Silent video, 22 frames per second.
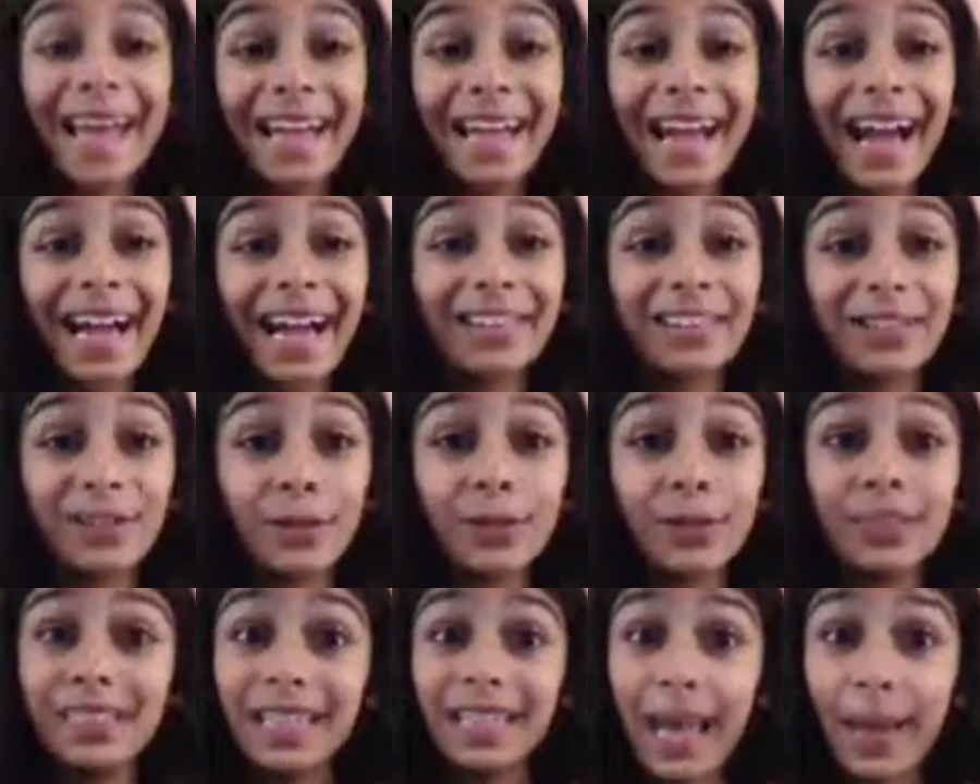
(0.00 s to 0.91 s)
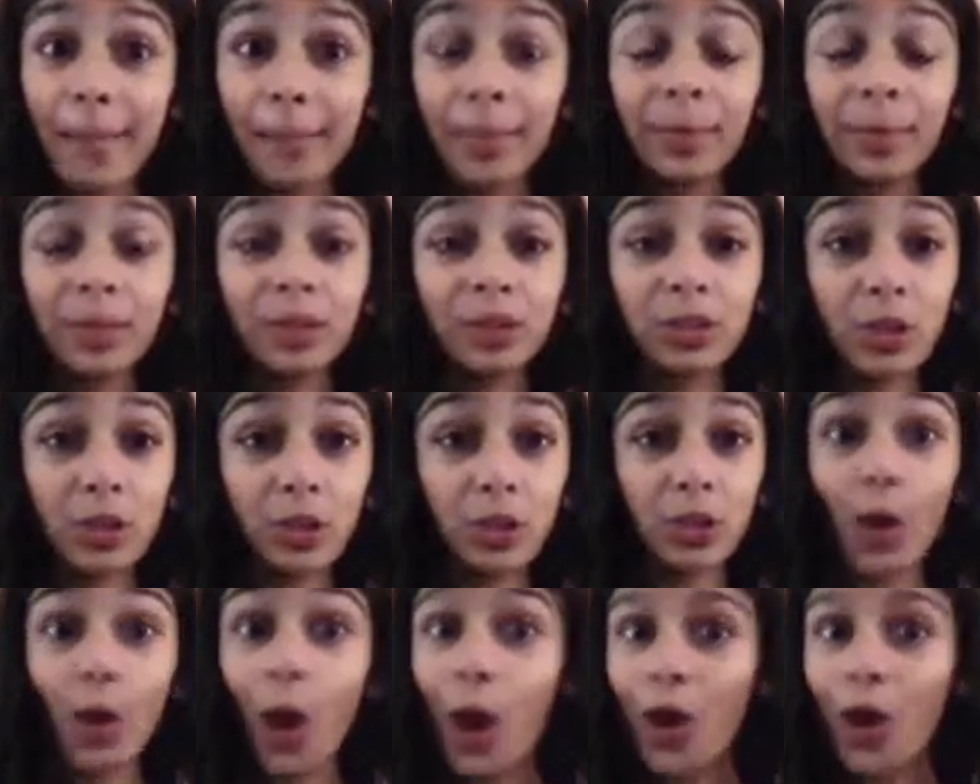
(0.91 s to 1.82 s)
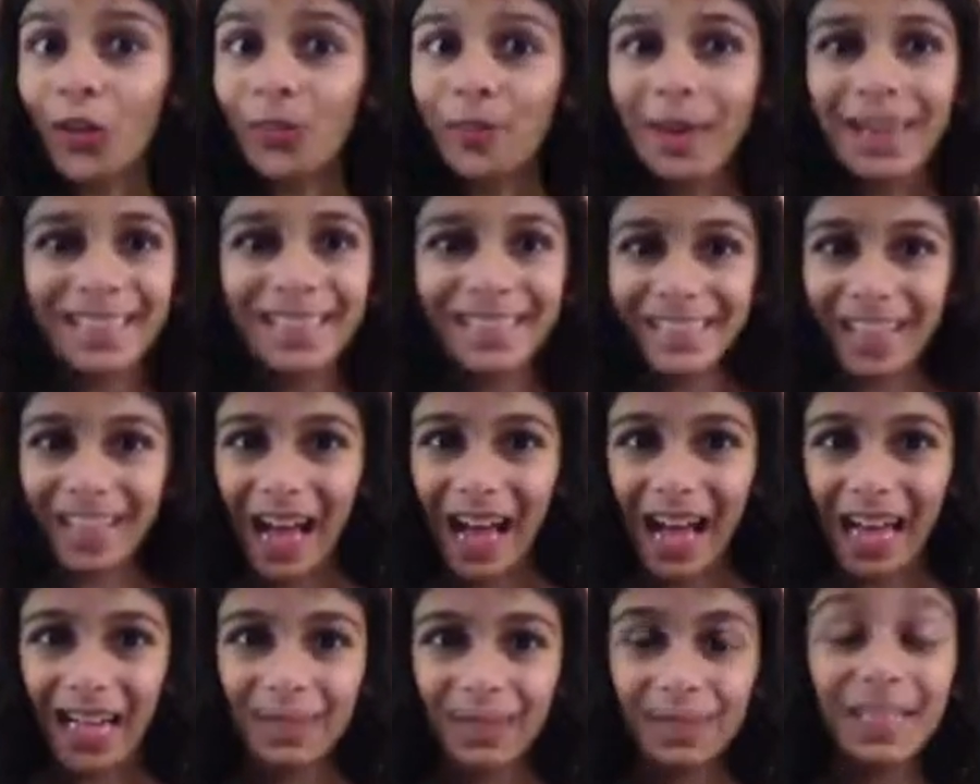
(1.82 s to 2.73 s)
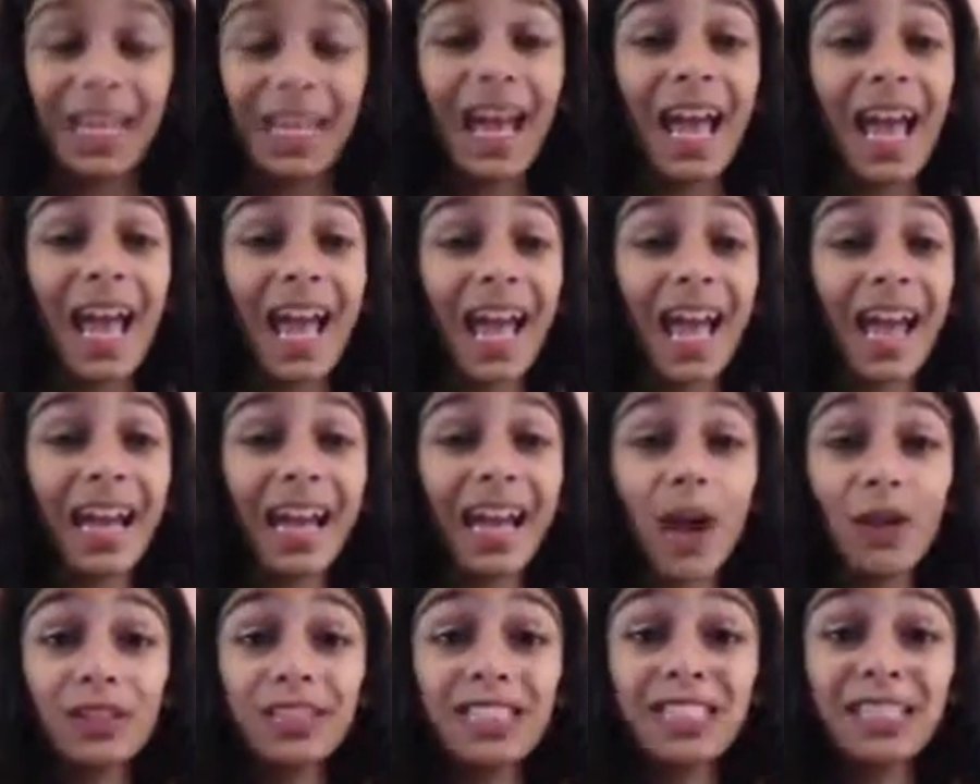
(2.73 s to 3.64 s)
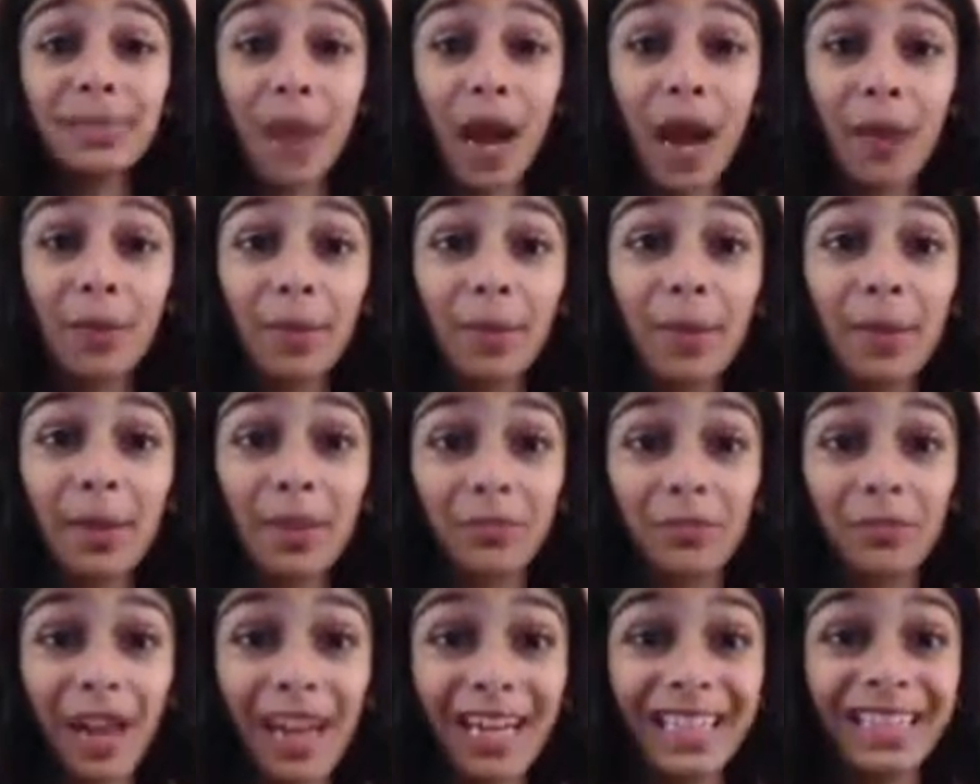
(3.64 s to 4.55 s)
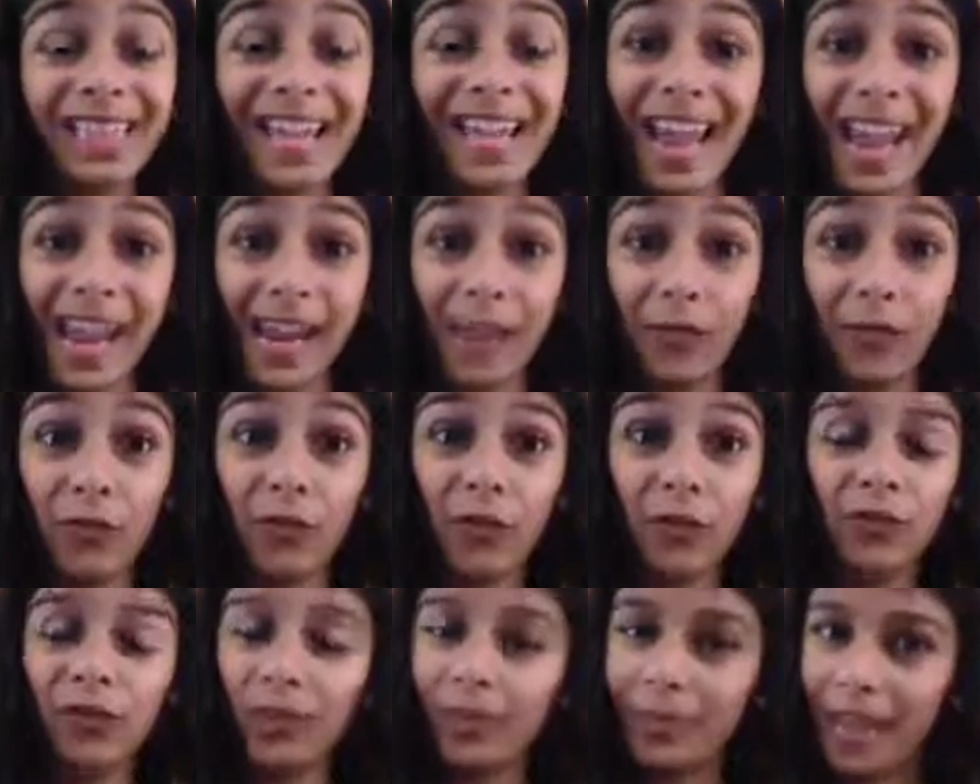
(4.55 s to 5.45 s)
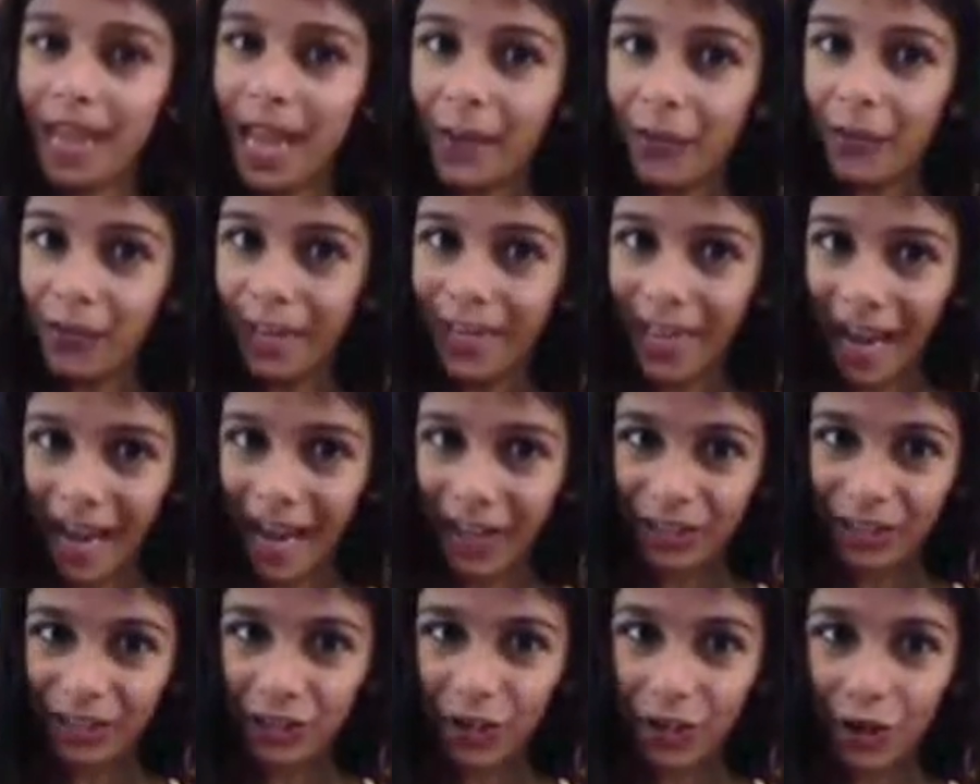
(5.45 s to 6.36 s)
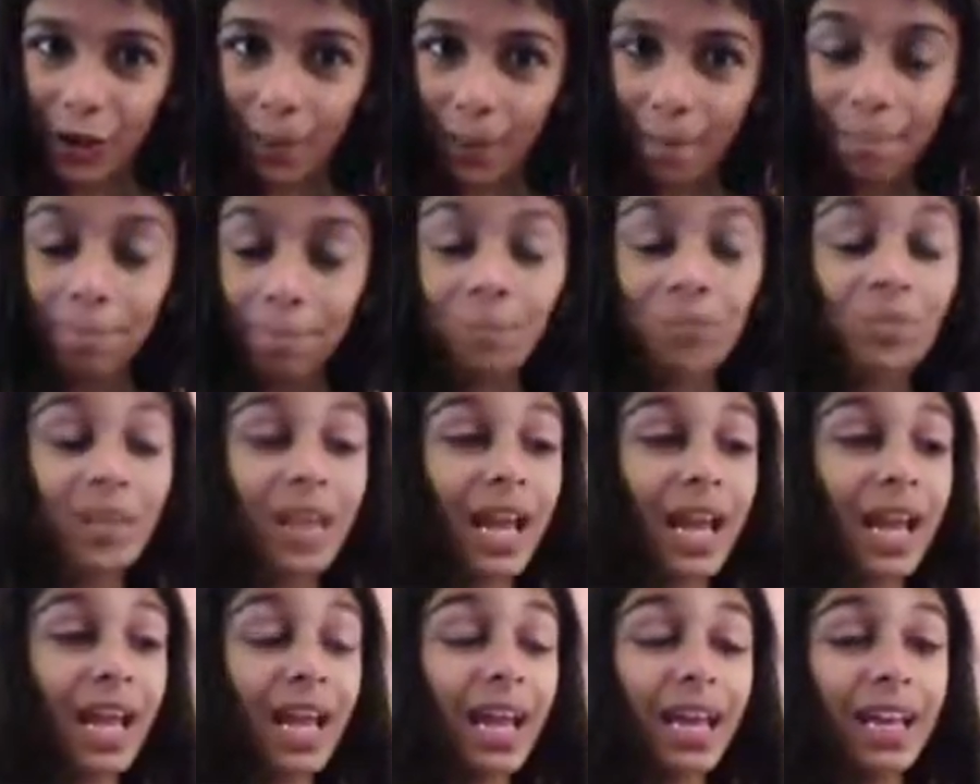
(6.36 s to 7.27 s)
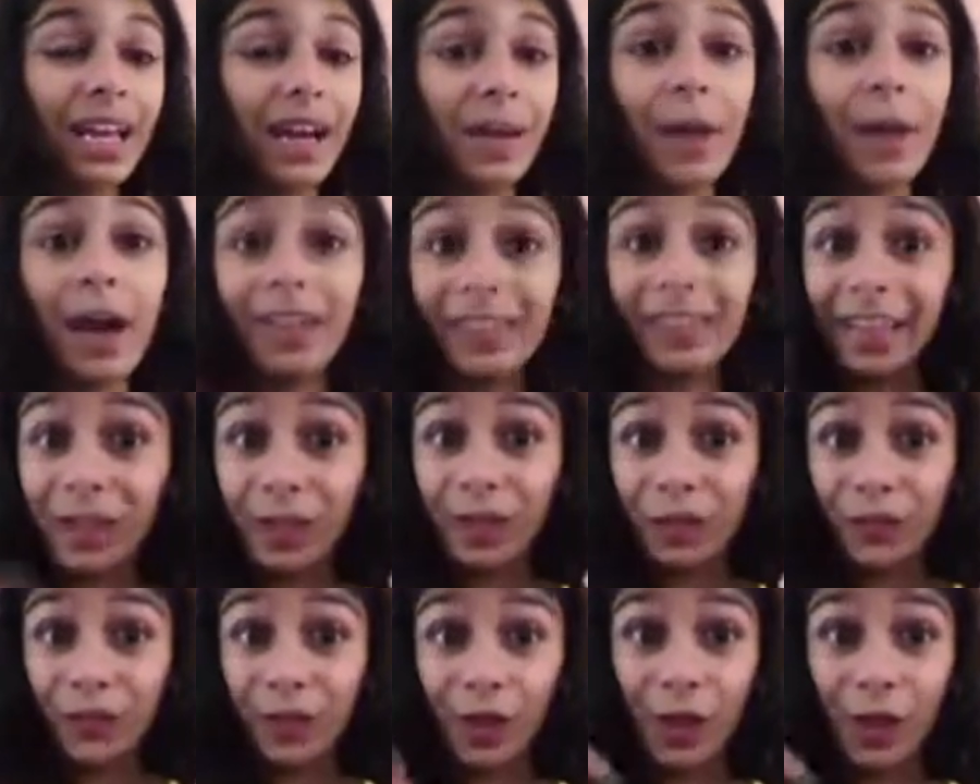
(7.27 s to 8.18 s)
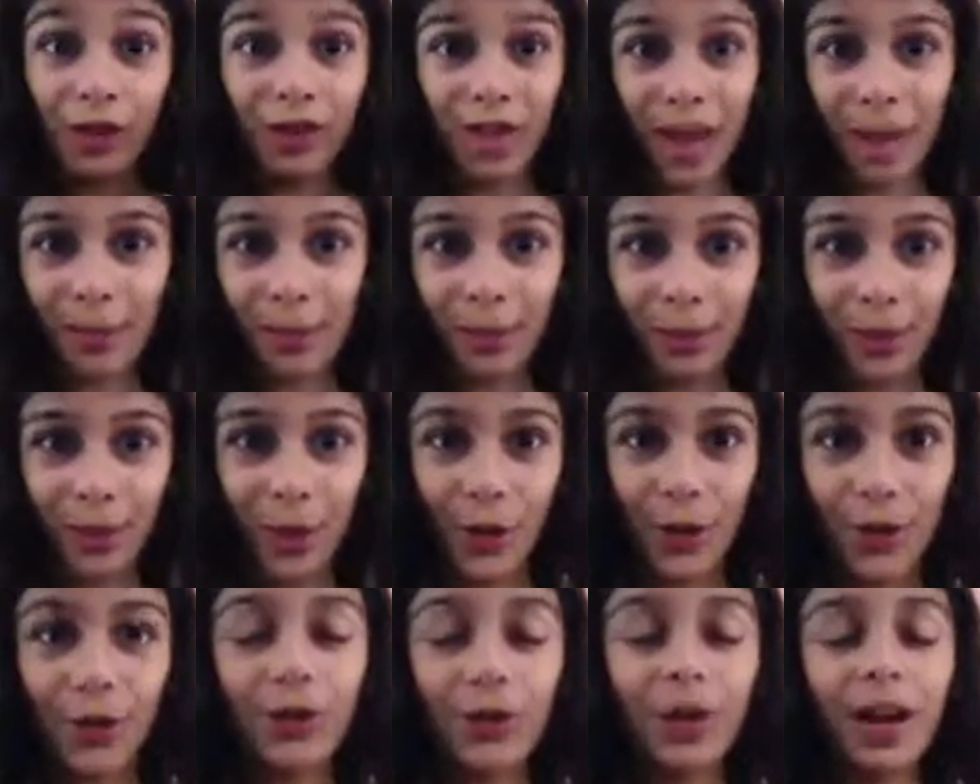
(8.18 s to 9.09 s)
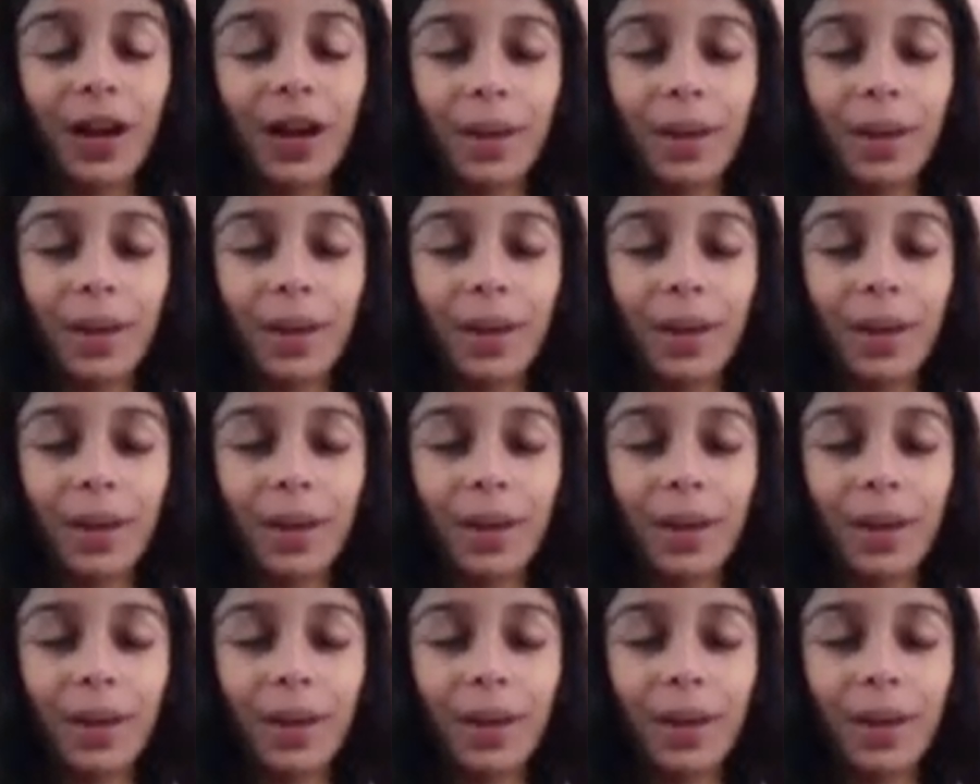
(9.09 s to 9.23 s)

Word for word: guys, so today I'm going to be showing you all my slimes, and I was inspired by my friend Avery from the Avery and Addy Show, and um, I'll link her video down below.